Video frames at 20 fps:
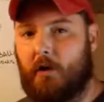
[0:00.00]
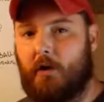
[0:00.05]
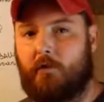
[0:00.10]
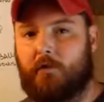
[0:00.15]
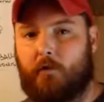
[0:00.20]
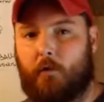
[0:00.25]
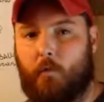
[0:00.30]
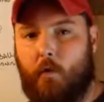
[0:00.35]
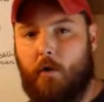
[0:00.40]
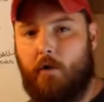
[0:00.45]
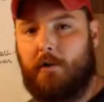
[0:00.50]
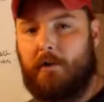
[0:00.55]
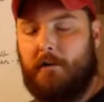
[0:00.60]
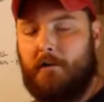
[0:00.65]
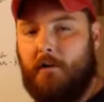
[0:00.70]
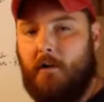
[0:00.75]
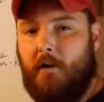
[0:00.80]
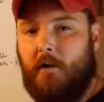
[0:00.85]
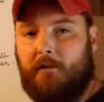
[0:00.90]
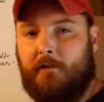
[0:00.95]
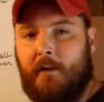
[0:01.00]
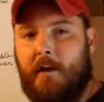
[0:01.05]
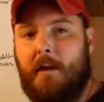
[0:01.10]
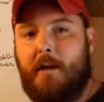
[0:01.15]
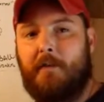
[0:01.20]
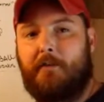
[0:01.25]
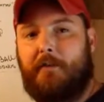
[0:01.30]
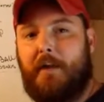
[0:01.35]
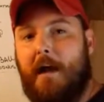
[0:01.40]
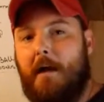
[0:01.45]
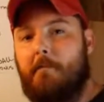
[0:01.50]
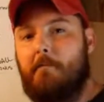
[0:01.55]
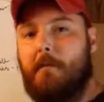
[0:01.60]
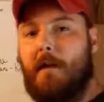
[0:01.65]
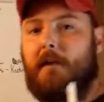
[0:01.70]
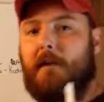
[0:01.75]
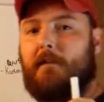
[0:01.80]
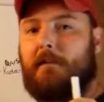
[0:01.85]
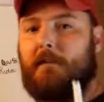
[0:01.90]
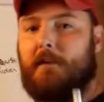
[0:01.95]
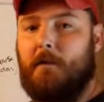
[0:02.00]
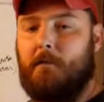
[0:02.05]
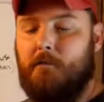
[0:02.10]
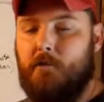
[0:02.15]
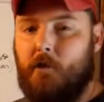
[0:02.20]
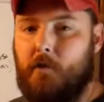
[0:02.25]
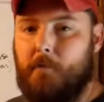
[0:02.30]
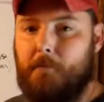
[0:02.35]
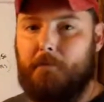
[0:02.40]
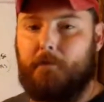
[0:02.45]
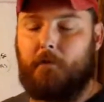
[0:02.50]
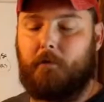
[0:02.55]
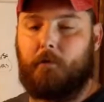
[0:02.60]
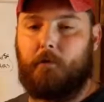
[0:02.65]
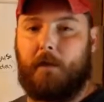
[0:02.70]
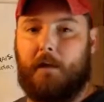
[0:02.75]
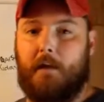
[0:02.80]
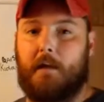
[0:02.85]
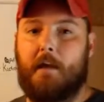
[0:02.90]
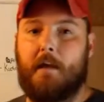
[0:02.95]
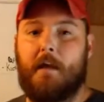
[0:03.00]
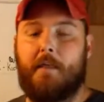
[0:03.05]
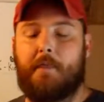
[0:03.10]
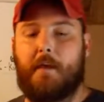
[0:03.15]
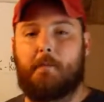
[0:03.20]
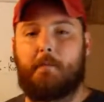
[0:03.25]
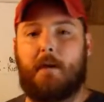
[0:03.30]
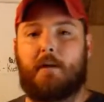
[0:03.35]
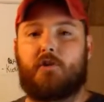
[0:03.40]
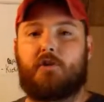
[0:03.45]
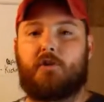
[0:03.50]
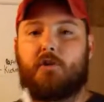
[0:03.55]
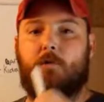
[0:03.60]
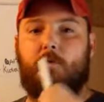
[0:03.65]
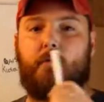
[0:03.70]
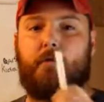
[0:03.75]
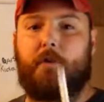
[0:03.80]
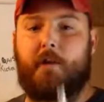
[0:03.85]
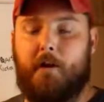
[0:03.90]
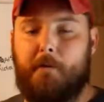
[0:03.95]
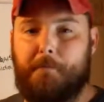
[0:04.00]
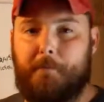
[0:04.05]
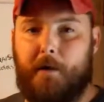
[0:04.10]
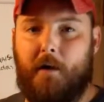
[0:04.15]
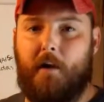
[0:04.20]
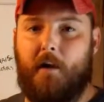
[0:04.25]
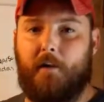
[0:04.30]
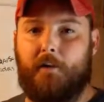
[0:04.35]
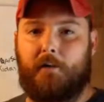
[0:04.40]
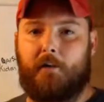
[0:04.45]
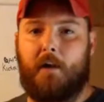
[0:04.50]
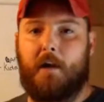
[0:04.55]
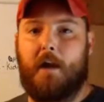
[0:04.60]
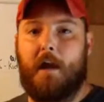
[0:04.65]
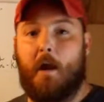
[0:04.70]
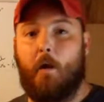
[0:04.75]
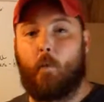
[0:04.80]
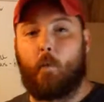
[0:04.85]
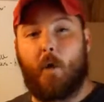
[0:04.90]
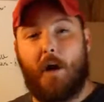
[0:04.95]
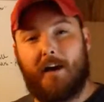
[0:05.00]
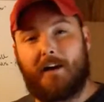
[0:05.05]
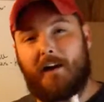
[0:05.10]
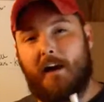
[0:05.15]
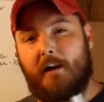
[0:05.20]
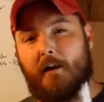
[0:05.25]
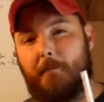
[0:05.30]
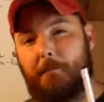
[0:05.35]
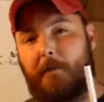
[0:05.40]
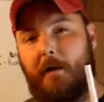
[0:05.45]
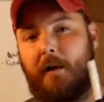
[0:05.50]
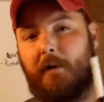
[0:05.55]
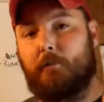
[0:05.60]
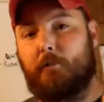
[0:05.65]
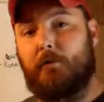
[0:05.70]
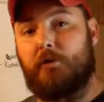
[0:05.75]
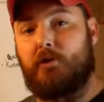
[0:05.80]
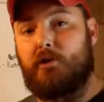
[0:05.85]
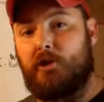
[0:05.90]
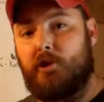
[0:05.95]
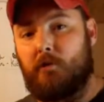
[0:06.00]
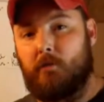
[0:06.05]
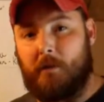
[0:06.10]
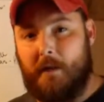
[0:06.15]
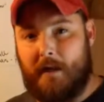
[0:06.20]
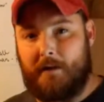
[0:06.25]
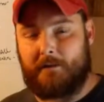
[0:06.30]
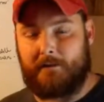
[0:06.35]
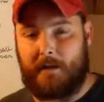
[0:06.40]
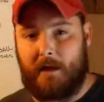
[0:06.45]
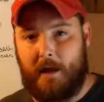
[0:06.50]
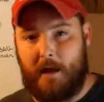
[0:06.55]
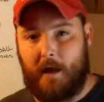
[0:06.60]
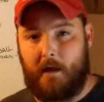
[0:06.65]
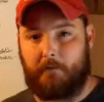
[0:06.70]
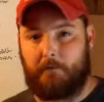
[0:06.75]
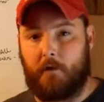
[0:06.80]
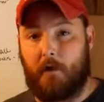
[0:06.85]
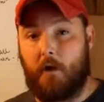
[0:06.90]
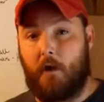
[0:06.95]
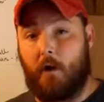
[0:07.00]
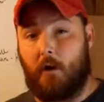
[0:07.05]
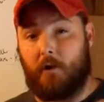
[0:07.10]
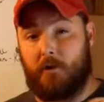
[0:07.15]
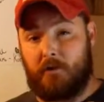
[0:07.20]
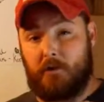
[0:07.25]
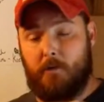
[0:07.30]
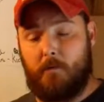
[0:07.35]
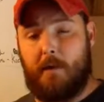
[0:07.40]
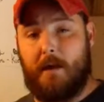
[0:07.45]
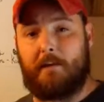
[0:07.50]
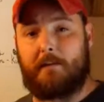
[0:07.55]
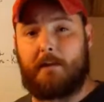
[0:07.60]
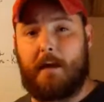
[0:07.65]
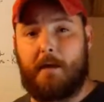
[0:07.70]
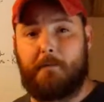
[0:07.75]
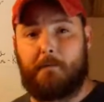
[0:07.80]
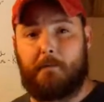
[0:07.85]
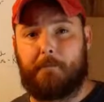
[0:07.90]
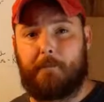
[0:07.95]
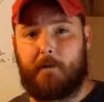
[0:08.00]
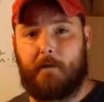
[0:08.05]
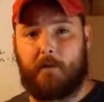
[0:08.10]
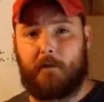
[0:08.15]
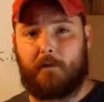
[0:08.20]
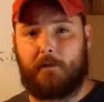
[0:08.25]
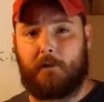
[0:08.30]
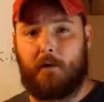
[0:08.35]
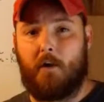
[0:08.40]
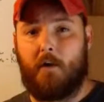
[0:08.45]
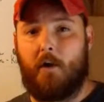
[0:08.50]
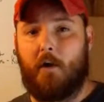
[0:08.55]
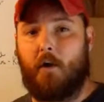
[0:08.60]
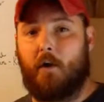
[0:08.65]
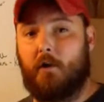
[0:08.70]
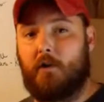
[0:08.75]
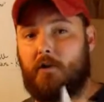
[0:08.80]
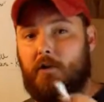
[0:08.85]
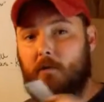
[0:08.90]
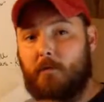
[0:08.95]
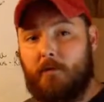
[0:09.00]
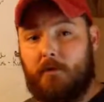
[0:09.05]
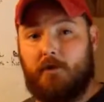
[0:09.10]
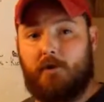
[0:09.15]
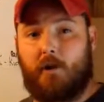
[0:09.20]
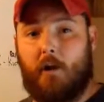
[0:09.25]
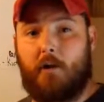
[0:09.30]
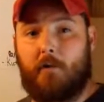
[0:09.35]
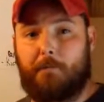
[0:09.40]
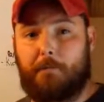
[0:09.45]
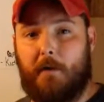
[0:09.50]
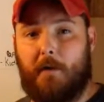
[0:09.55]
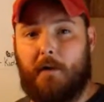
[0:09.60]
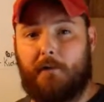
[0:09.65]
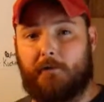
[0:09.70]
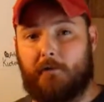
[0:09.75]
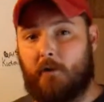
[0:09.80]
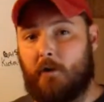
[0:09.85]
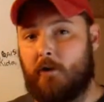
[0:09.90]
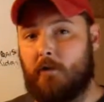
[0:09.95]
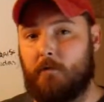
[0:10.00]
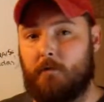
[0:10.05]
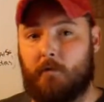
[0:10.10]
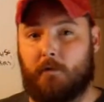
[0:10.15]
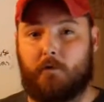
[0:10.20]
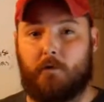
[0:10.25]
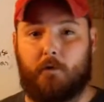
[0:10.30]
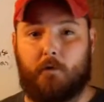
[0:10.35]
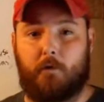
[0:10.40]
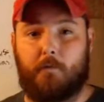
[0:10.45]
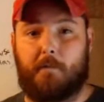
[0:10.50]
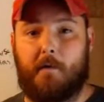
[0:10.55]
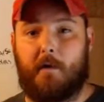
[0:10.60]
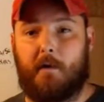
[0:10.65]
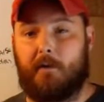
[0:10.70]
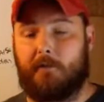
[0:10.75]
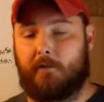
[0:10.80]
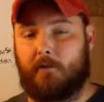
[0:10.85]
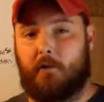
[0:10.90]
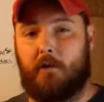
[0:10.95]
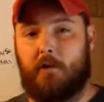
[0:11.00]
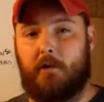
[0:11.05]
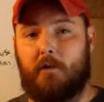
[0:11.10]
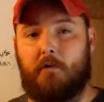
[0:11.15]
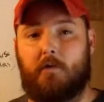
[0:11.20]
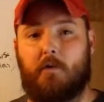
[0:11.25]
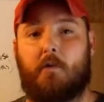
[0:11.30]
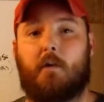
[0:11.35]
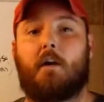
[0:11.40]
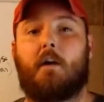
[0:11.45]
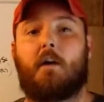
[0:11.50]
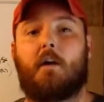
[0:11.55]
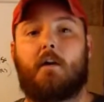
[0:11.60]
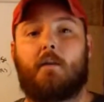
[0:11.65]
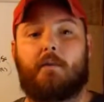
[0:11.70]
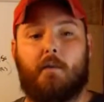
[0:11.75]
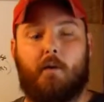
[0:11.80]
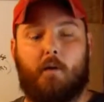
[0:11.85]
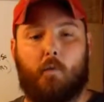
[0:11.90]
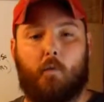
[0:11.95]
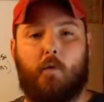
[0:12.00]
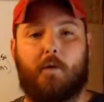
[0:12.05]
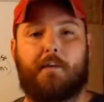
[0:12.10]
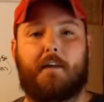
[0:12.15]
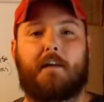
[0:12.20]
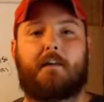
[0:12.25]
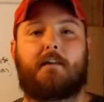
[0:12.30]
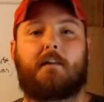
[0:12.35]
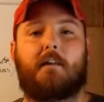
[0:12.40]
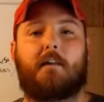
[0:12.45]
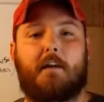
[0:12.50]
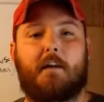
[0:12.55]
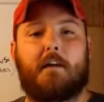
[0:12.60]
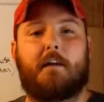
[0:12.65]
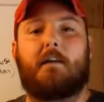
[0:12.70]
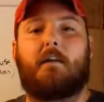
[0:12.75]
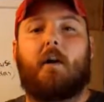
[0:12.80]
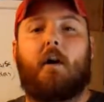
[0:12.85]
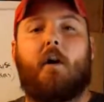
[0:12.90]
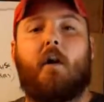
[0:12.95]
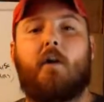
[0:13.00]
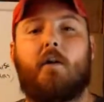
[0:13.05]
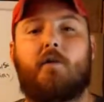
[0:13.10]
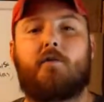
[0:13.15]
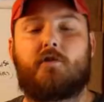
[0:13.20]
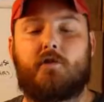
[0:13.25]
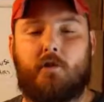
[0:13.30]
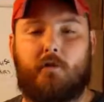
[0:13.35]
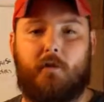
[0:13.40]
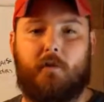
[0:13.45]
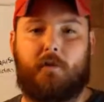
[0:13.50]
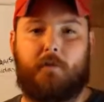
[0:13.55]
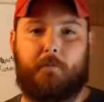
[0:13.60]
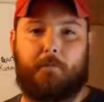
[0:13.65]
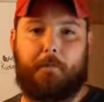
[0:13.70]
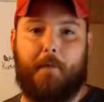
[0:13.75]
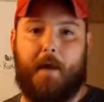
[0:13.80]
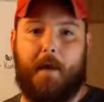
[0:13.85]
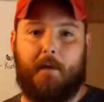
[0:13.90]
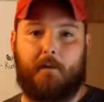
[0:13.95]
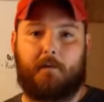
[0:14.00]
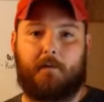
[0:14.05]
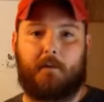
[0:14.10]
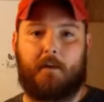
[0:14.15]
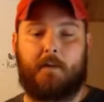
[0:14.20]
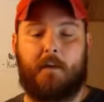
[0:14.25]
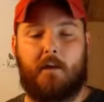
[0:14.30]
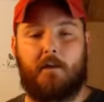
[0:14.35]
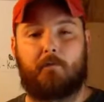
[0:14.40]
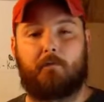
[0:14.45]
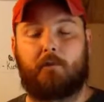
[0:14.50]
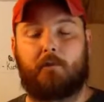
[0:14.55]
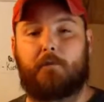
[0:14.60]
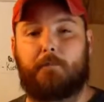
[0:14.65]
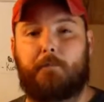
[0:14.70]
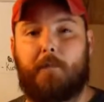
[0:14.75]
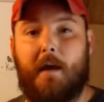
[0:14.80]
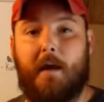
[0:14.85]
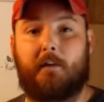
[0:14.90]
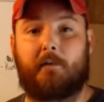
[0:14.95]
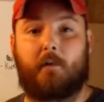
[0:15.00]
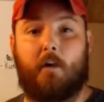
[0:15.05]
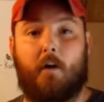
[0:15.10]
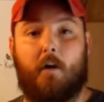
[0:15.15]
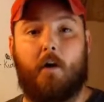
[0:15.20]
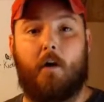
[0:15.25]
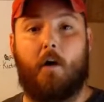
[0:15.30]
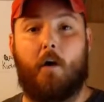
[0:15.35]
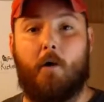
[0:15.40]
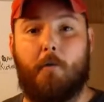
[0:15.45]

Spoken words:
the way you interact with your dog, because if you think that all dogs are working dogs, that makes them your employee. That makes you their boss. And what kind of boss would you like to have? Are you that type of boss? Are you the jerk boss? Or are you the cool boss? Or are you the one that